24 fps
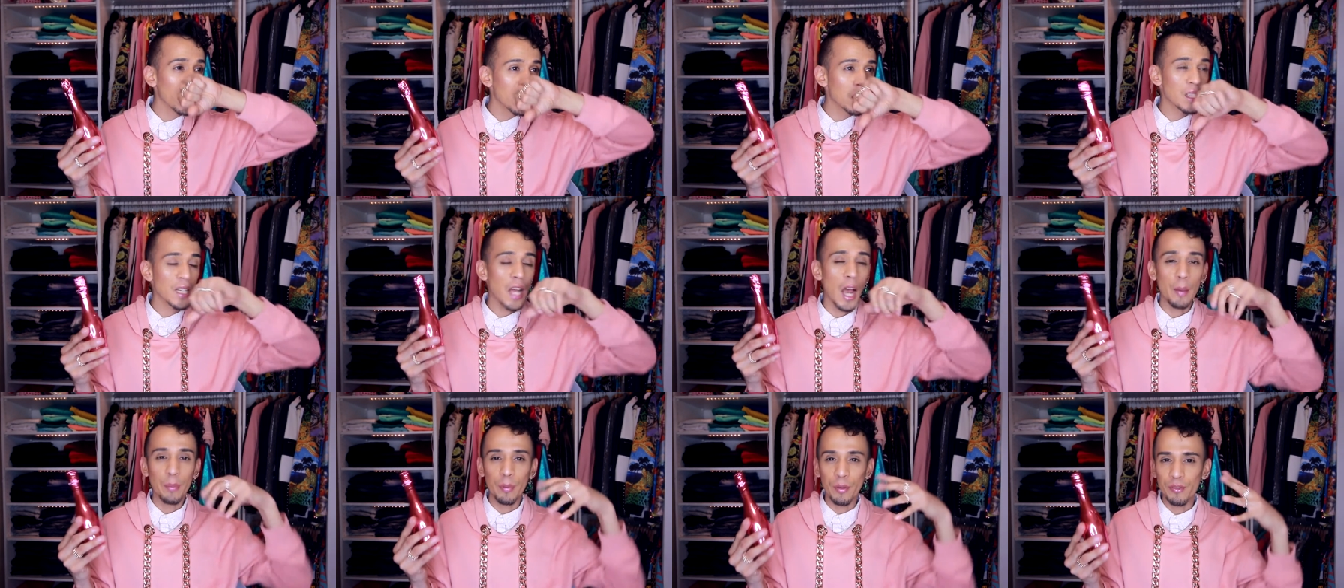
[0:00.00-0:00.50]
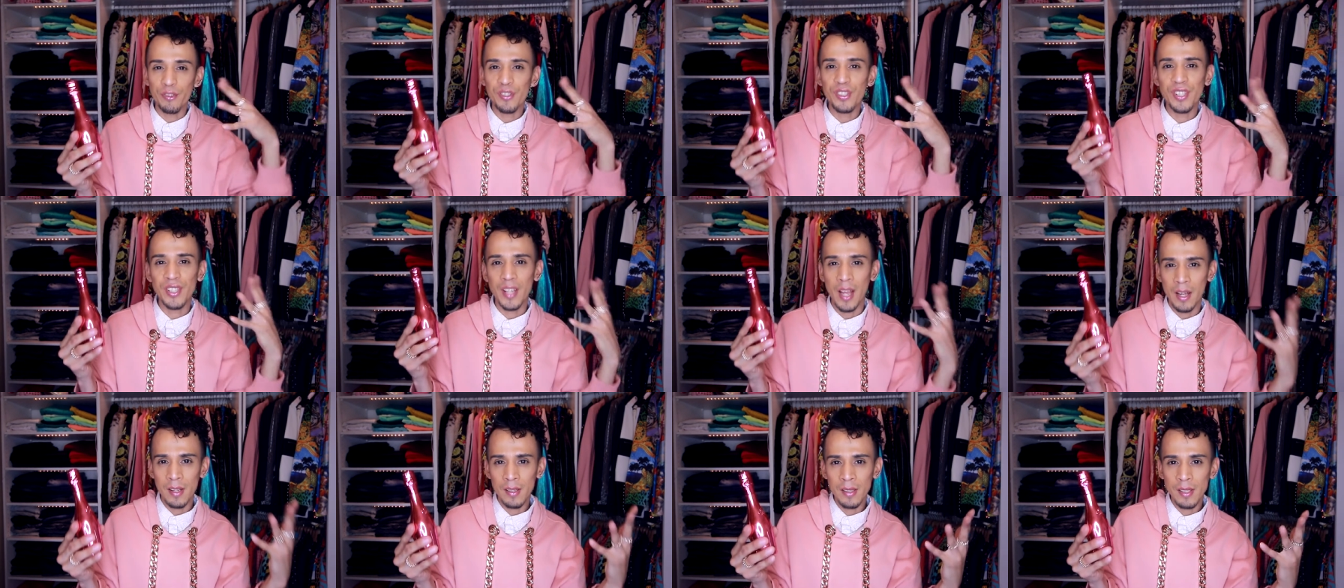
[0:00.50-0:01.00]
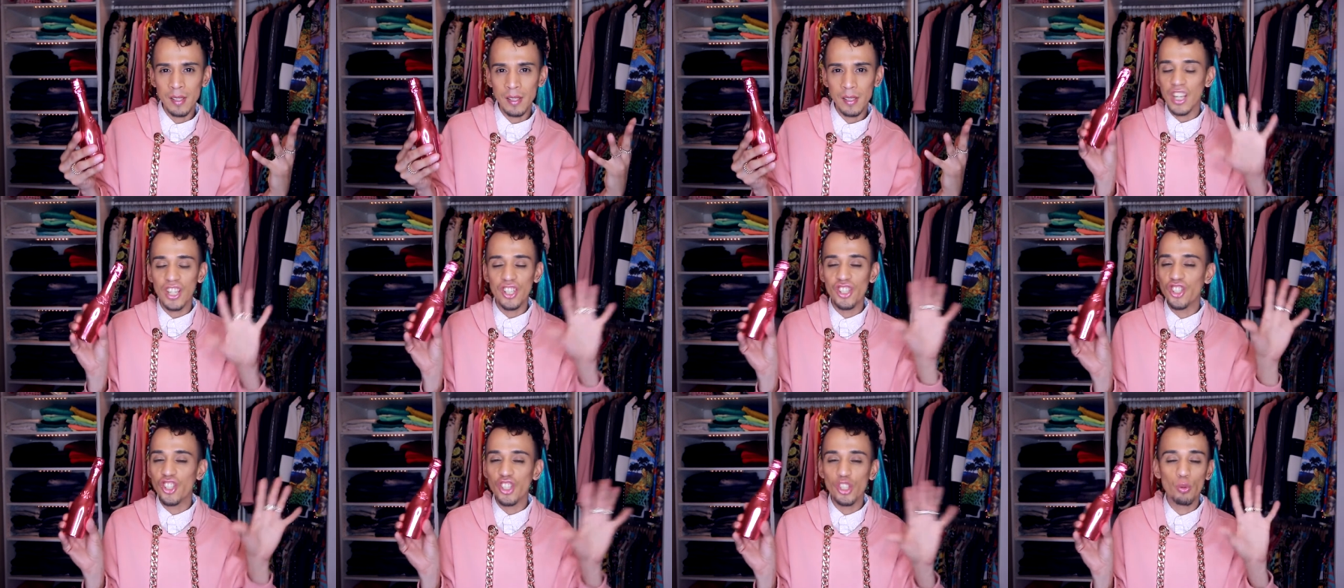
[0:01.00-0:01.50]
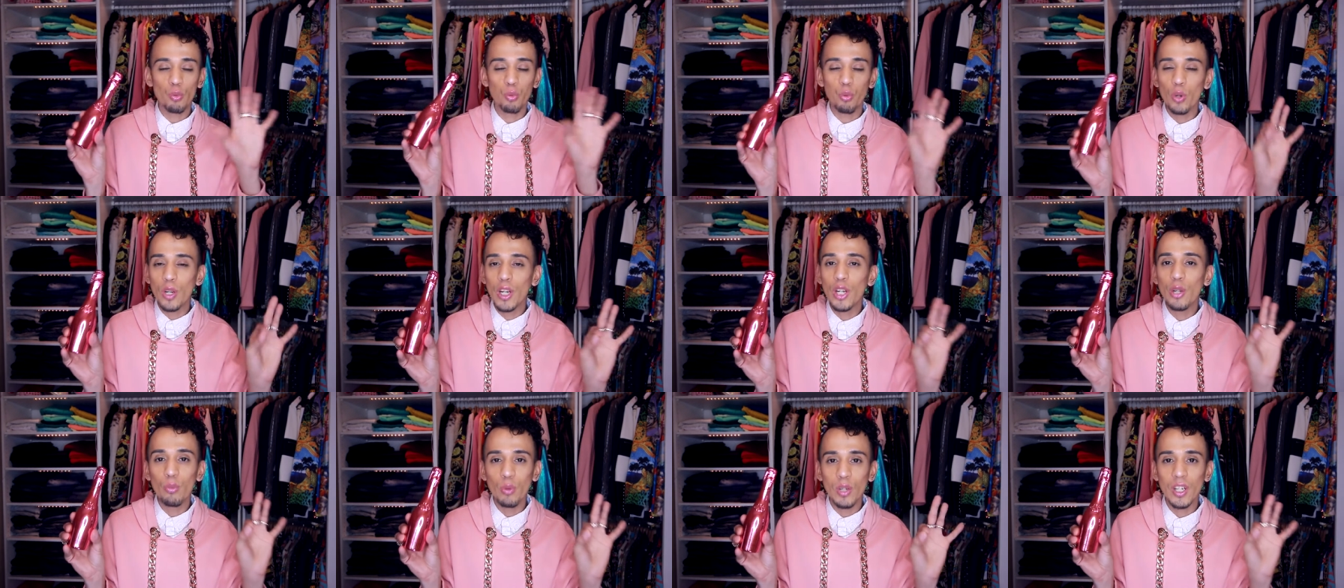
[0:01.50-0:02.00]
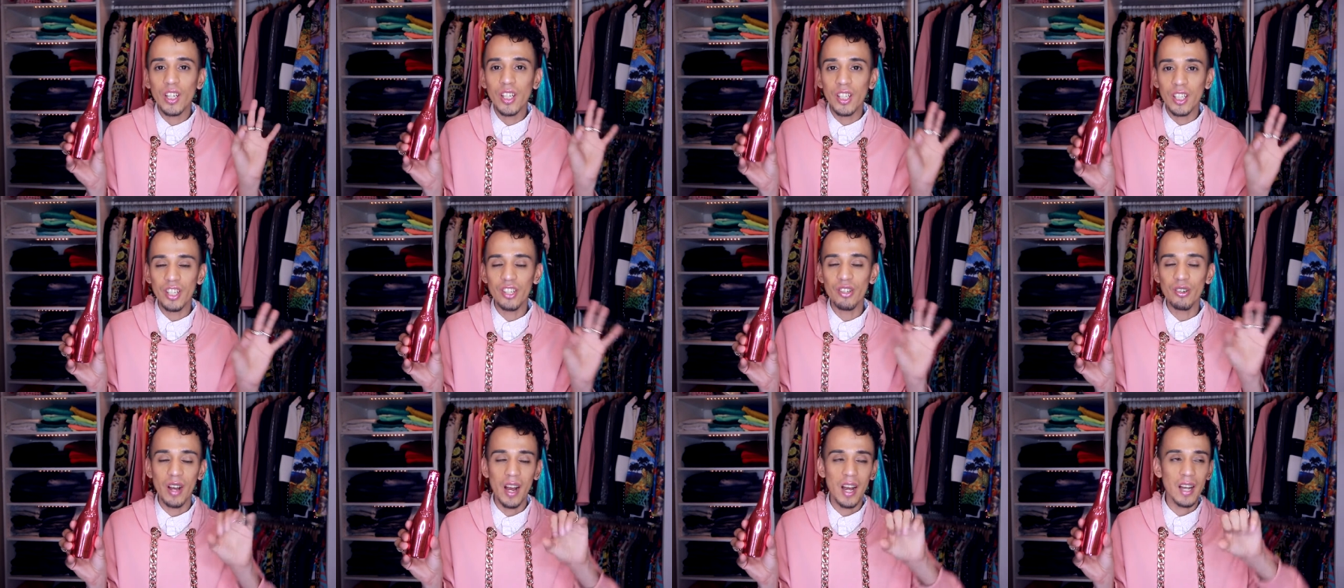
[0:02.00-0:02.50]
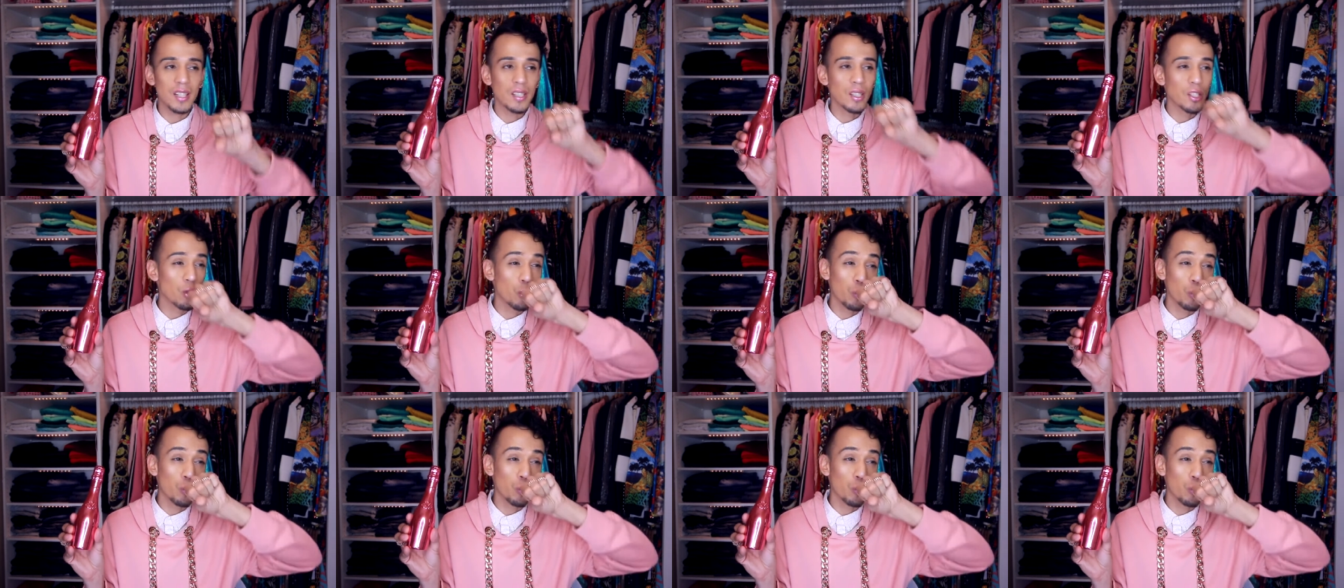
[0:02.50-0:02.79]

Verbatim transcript: type of scent. It's just really good, you guys.